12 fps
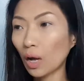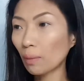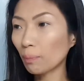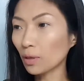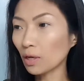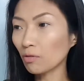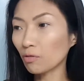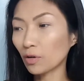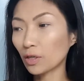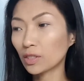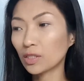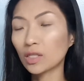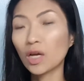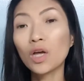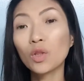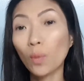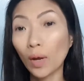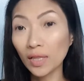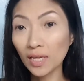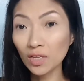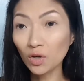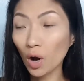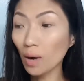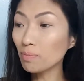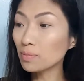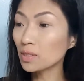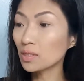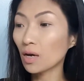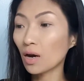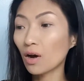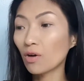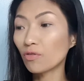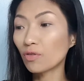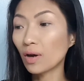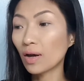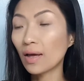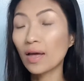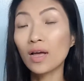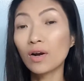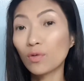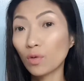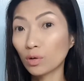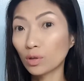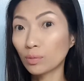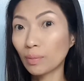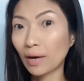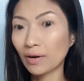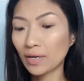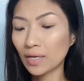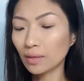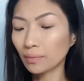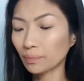I'll put in first 20 drops of rosemary.